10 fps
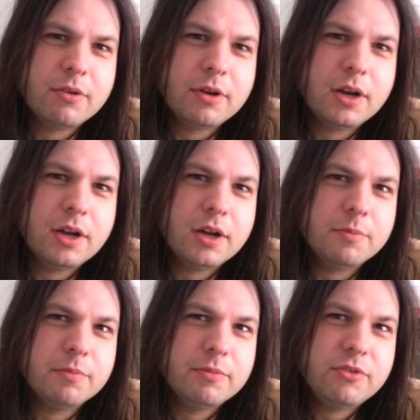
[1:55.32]

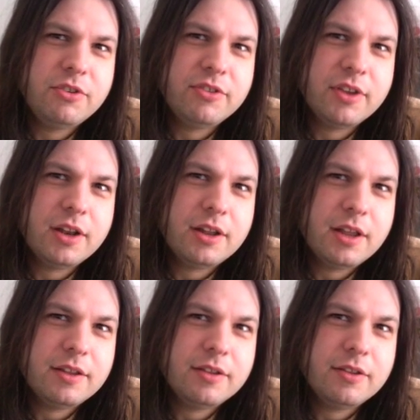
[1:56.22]
Um, she said
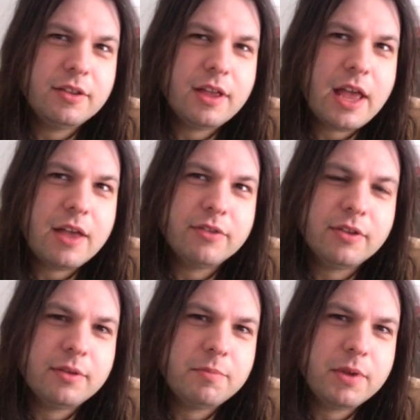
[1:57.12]
has
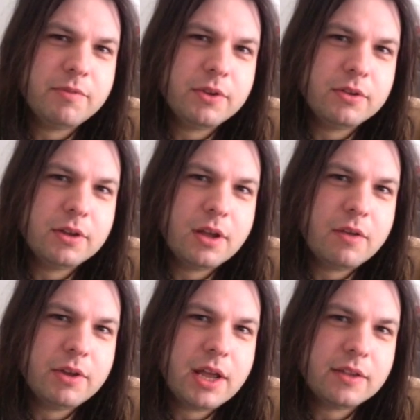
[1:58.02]
a bit of a of
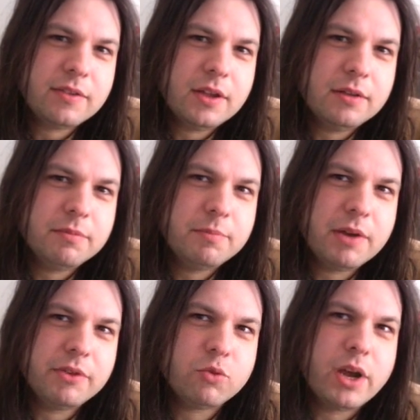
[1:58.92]
an accent, bit
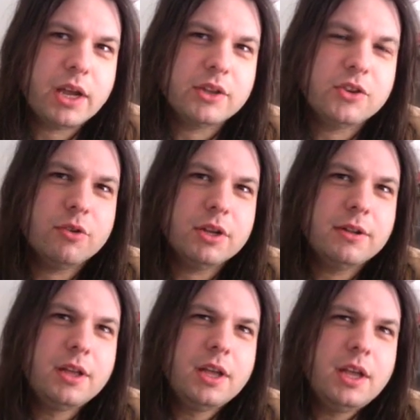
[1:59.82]
of a twang to it,
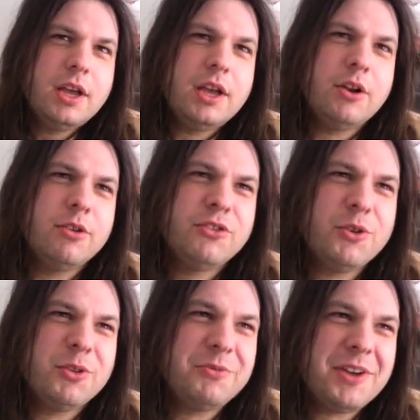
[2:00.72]
and
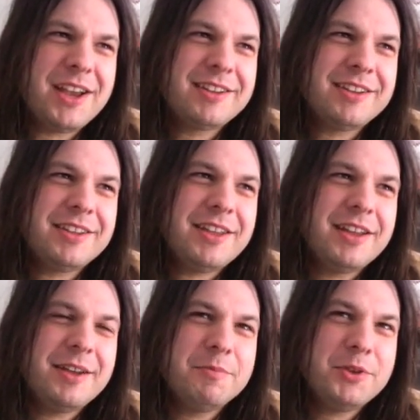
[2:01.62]
also the fact
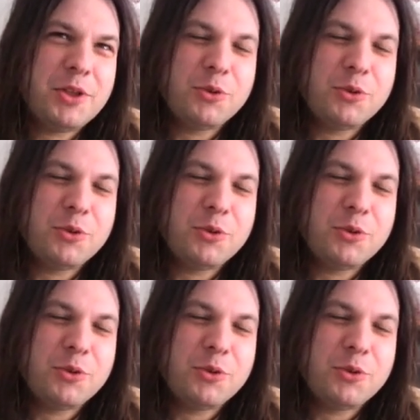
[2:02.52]
um, another